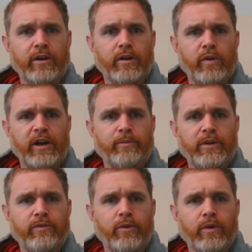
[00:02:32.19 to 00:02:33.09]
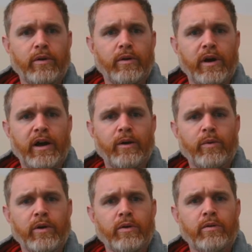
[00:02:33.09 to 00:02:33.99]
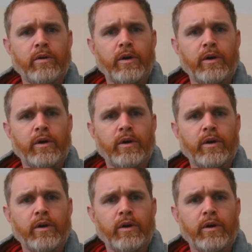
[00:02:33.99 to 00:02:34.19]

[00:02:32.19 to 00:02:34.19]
correct before I will